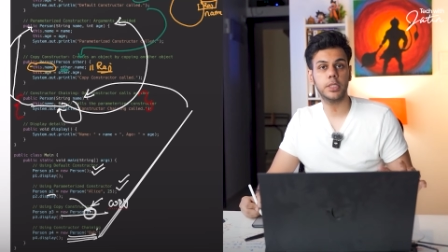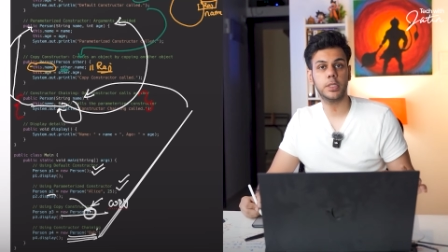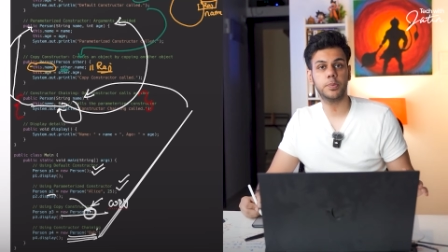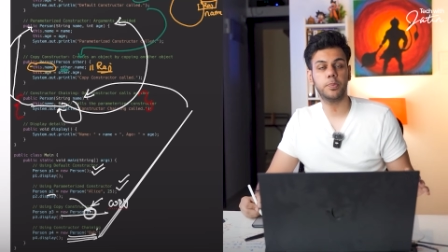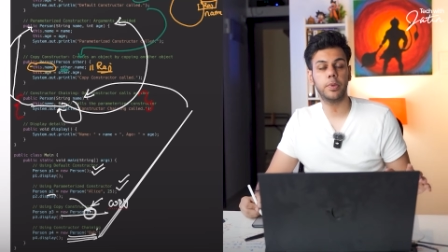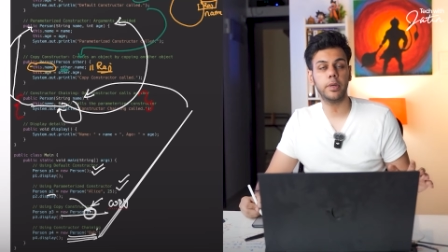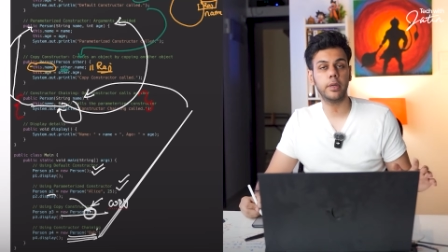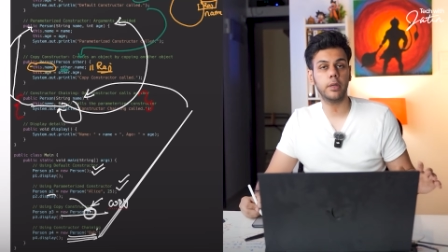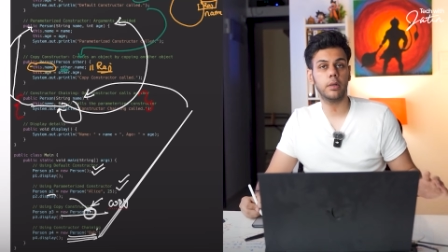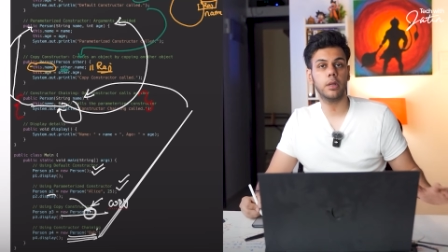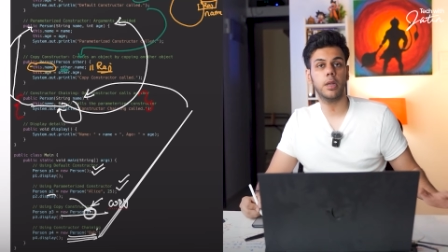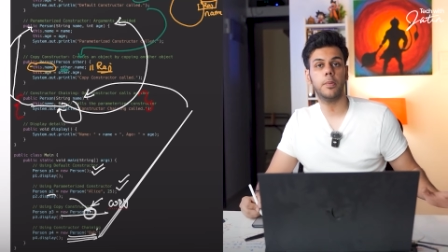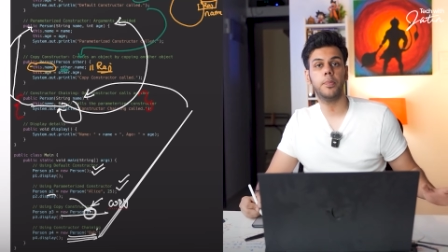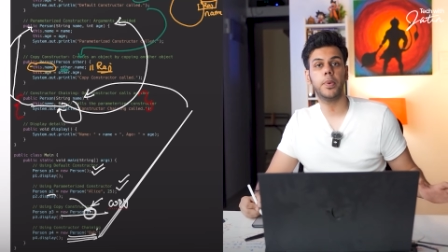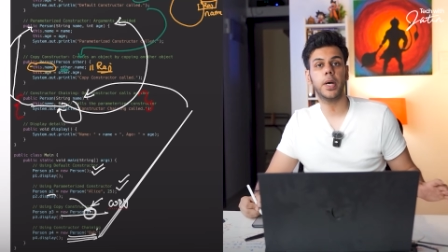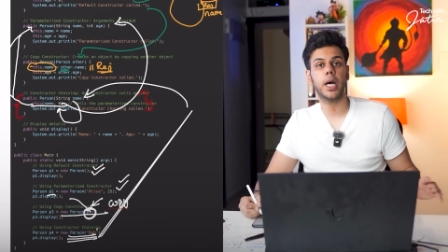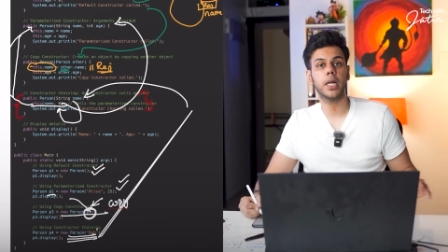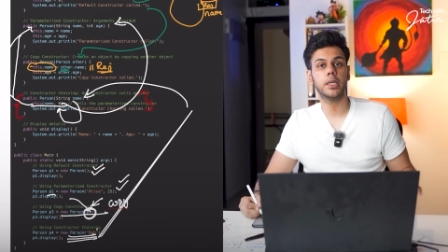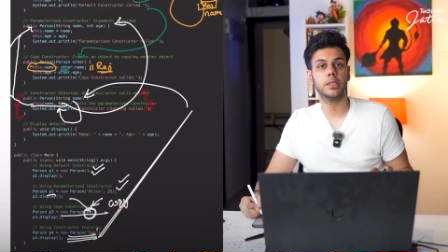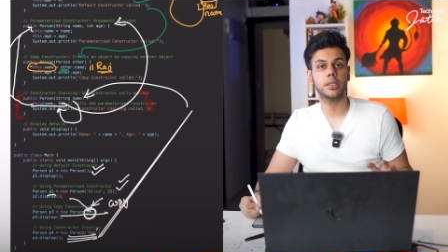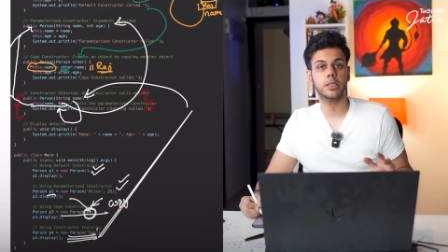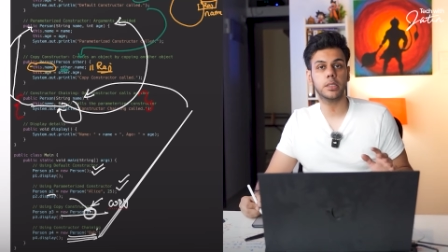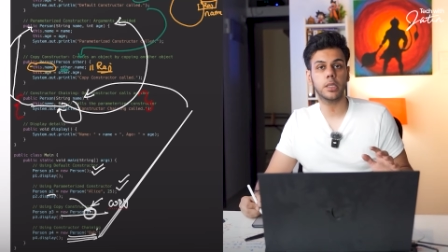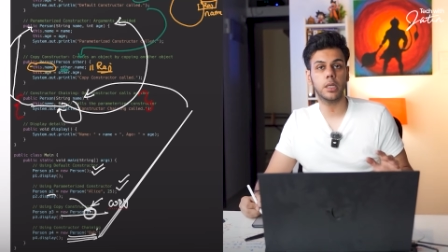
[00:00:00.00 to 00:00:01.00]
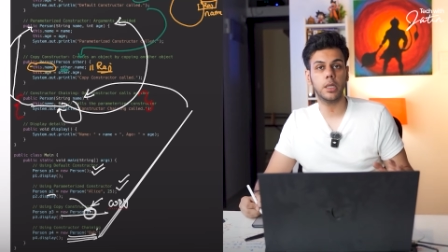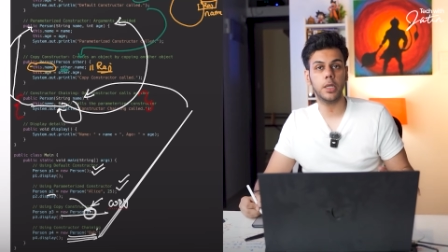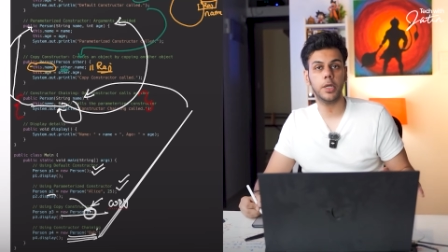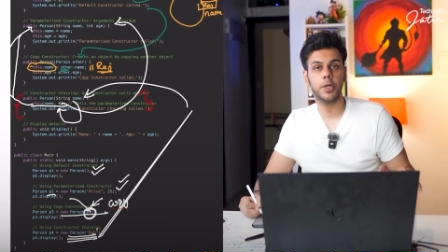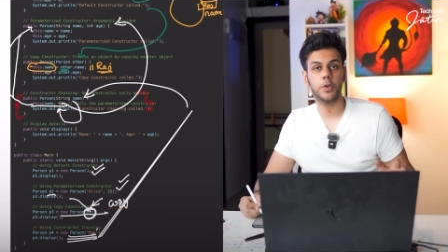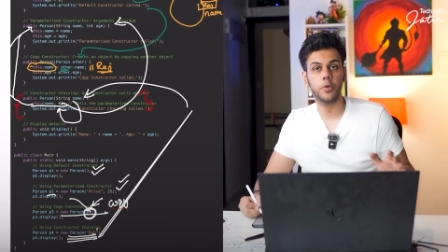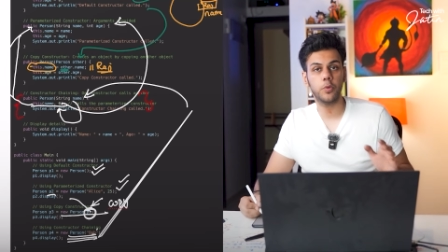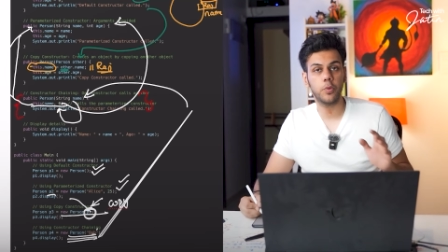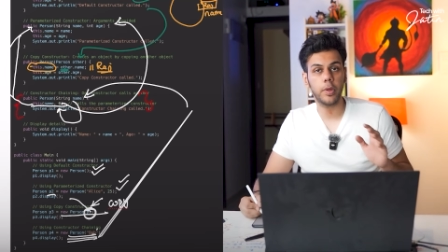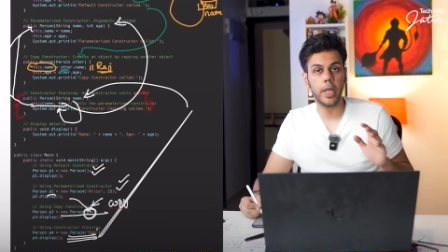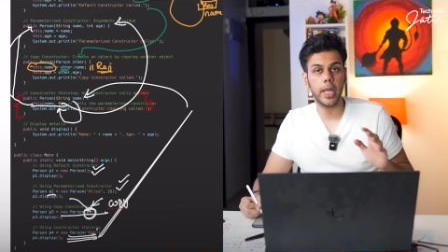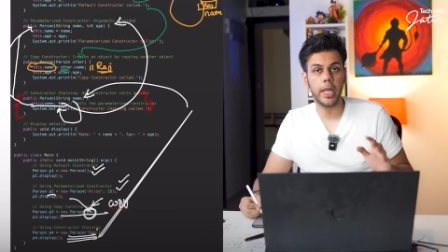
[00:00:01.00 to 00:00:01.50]
this particular part is
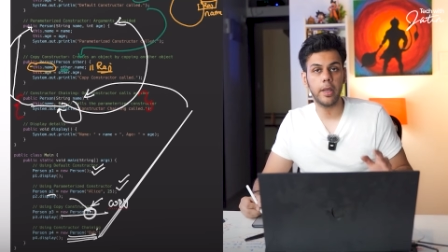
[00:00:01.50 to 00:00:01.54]
clear to